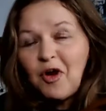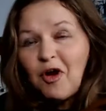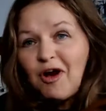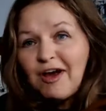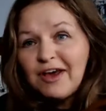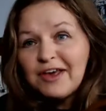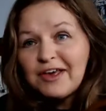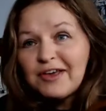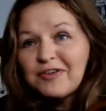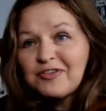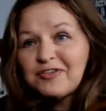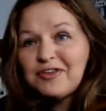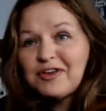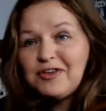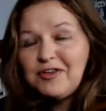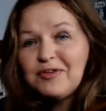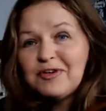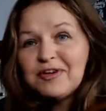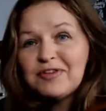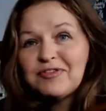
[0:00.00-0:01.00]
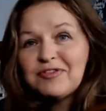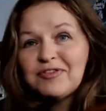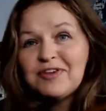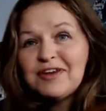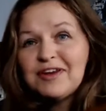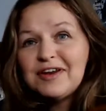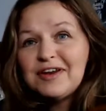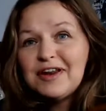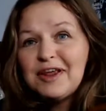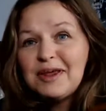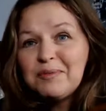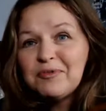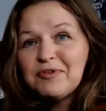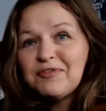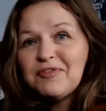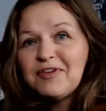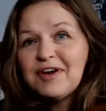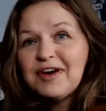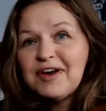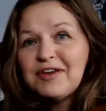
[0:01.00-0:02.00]
August, and you can sit and
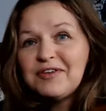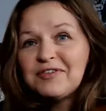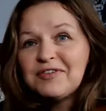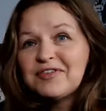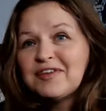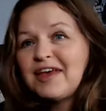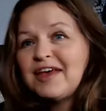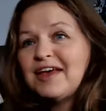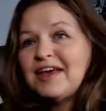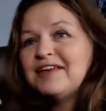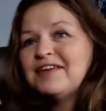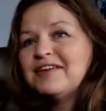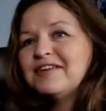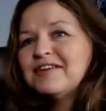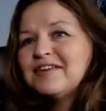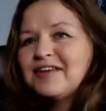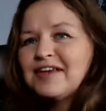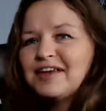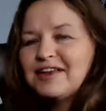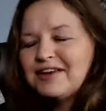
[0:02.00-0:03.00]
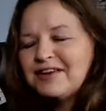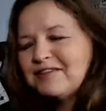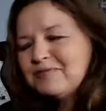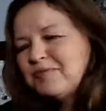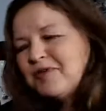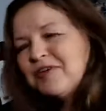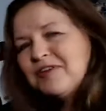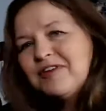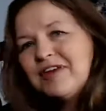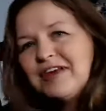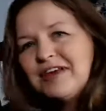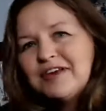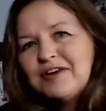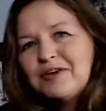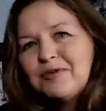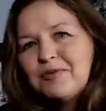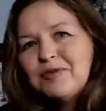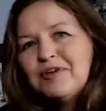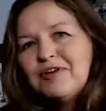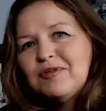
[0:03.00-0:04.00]
improvise and partake in
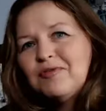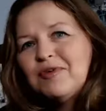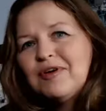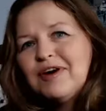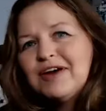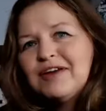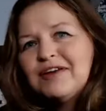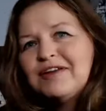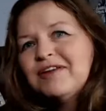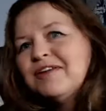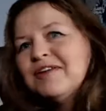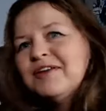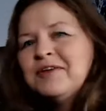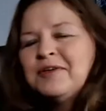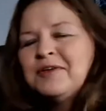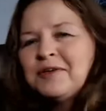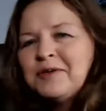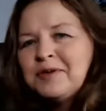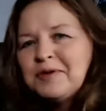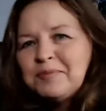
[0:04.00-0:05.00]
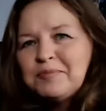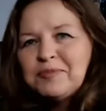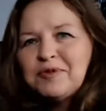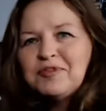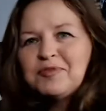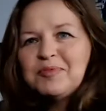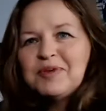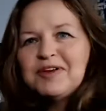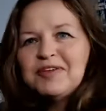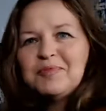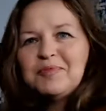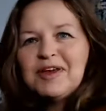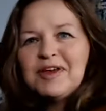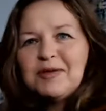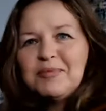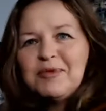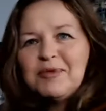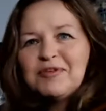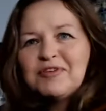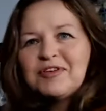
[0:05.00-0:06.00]
a worldwide movement of
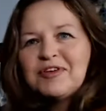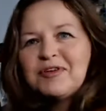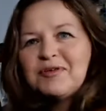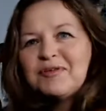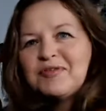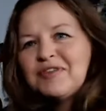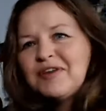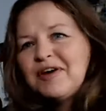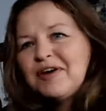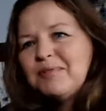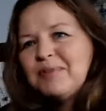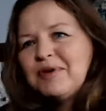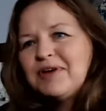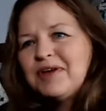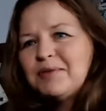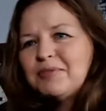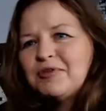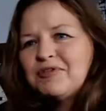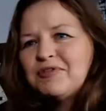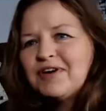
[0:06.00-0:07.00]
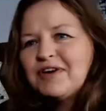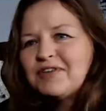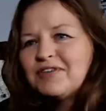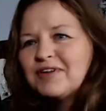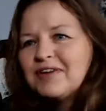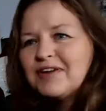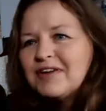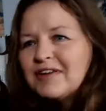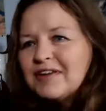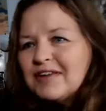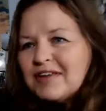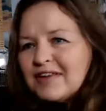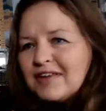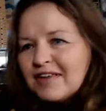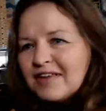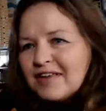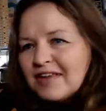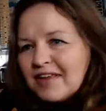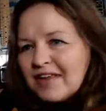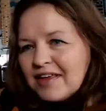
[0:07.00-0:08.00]
playing music outside by improvising.
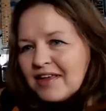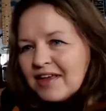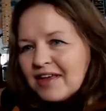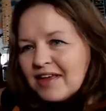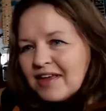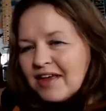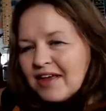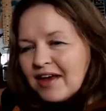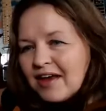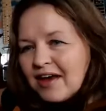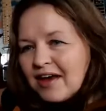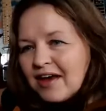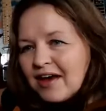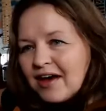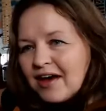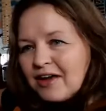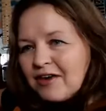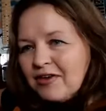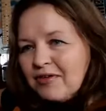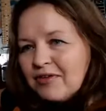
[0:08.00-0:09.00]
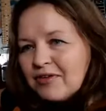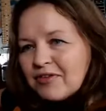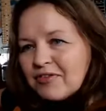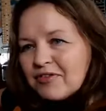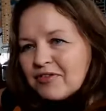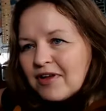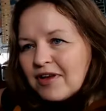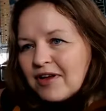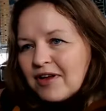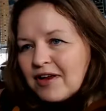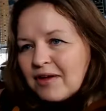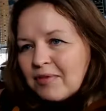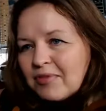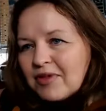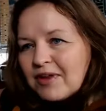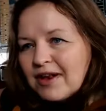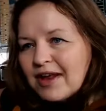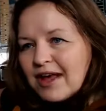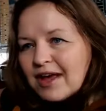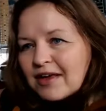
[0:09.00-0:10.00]
I do the slide up
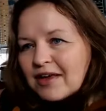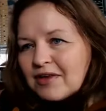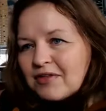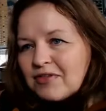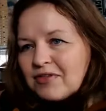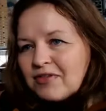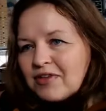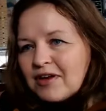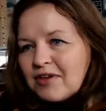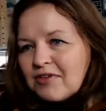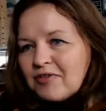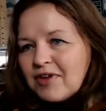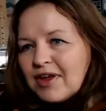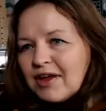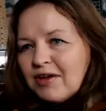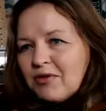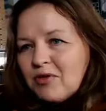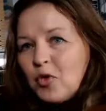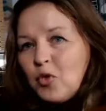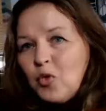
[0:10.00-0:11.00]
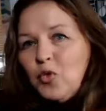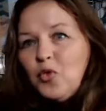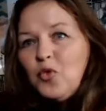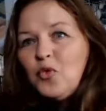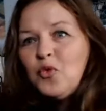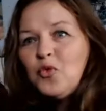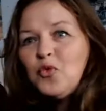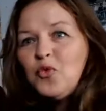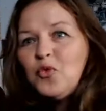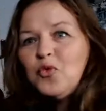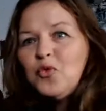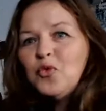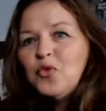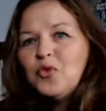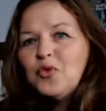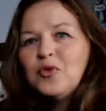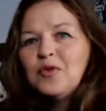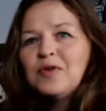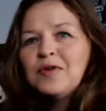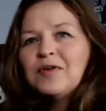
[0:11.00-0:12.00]
the neck instead of down.
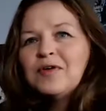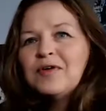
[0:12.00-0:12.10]
Ooh!